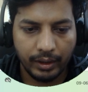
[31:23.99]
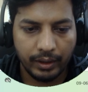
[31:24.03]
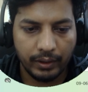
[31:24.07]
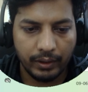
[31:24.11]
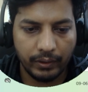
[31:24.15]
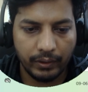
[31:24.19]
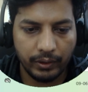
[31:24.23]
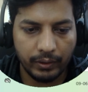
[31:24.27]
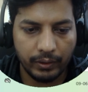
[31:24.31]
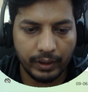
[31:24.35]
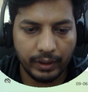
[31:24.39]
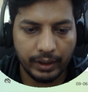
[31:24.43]

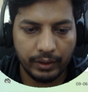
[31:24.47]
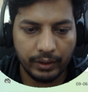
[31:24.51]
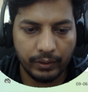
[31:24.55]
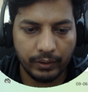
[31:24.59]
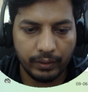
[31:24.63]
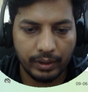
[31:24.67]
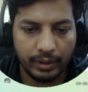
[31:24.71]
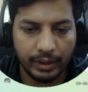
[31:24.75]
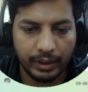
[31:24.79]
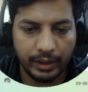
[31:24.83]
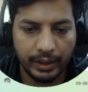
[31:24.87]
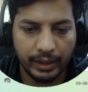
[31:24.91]
you can
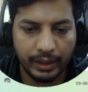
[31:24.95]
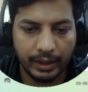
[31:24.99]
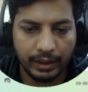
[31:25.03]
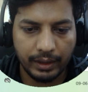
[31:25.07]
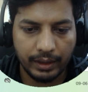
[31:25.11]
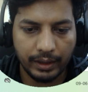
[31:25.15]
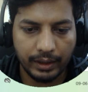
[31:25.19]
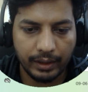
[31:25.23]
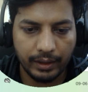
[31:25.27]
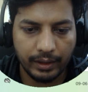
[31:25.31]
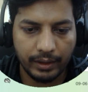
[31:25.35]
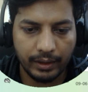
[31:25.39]
use a
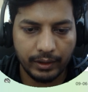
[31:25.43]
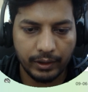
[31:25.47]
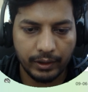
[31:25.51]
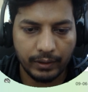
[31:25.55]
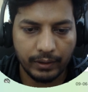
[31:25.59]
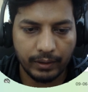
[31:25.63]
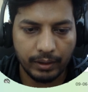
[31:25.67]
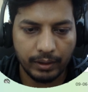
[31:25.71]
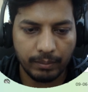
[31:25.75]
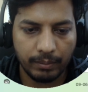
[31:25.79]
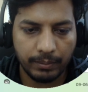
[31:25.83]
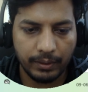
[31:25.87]
dedicated
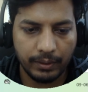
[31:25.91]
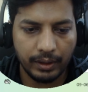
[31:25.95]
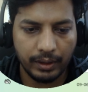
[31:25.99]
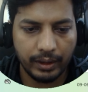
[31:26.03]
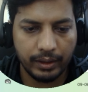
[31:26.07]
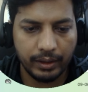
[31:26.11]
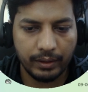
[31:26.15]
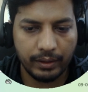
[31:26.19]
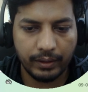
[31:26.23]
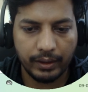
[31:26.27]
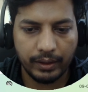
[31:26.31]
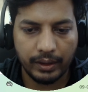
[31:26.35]
SQL pool
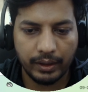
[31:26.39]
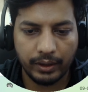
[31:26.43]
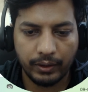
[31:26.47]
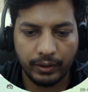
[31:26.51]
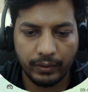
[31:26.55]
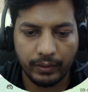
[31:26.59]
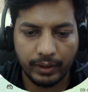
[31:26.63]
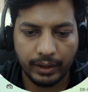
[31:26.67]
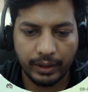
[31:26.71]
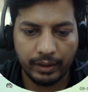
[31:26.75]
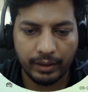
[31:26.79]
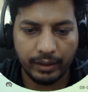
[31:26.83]
and you
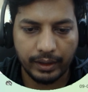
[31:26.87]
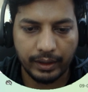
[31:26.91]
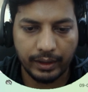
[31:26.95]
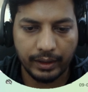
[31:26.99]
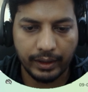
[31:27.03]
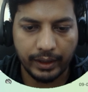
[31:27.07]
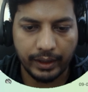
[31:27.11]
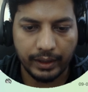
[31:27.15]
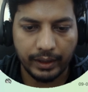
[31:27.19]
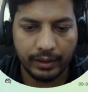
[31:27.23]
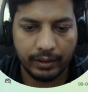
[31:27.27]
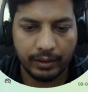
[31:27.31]
can run that.